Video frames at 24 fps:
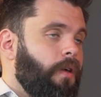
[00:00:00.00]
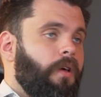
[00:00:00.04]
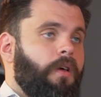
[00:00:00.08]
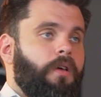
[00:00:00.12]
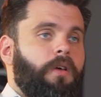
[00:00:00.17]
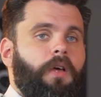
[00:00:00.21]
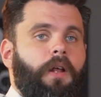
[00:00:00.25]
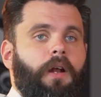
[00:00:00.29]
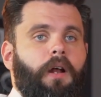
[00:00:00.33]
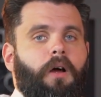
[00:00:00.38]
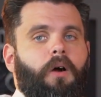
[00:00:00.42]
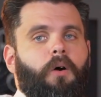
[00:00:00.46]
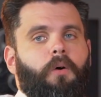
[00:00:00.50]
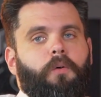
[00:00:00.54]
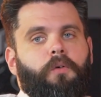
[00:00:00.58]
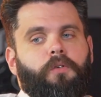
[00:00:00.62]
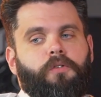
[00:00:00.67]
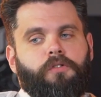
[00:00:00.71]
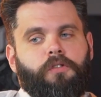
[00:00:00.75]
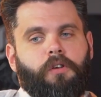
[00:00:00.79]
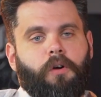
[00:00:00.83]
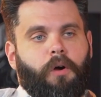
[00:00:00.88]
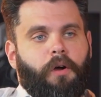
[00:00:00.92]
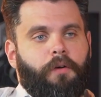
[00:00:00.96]
You know,
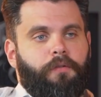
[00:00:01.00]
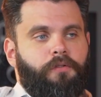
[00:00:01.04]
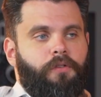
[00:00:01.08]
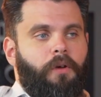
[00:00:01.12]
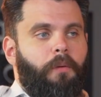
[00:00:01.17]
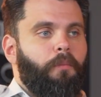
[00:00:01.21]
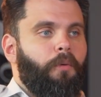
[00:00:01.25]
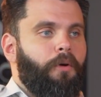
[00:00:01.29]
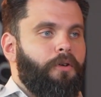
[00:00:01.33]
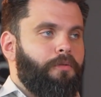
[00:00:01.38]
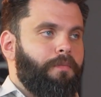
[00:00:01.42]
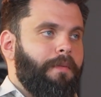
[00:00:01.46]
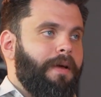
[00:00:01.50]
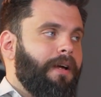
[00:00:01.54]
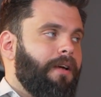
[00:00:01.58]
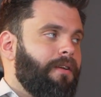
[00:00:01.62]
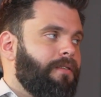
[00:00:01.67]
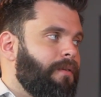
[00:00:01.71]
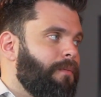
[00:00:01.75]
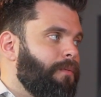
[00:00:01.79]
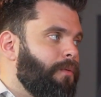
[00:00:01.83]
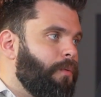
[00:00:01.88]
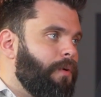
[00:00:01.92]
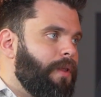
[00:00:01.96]
so if someone's
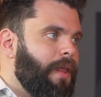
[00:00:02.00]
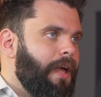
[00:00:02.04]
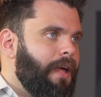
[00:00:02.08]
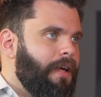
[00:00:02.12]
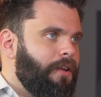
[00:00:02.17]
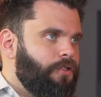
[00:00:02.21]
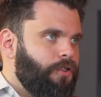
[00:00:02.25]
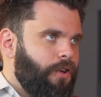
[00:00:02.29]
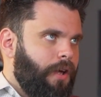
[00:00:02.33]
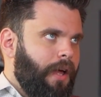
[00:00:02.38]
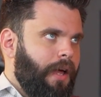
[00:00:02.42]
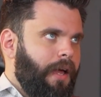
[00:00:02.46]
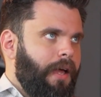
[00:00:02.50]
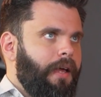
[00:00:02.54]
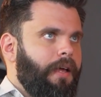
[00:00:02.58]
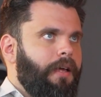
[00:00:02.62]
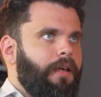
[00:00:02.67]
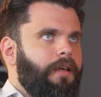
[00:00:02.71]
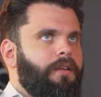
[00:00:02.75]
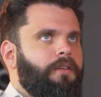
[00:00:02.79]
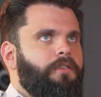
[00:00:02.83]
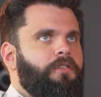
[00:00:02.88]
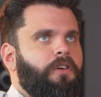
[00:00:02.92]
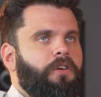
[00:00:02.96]
making something with
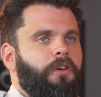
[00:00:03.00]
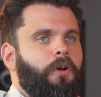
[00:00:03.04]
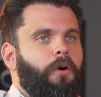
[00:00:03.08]
AJ, to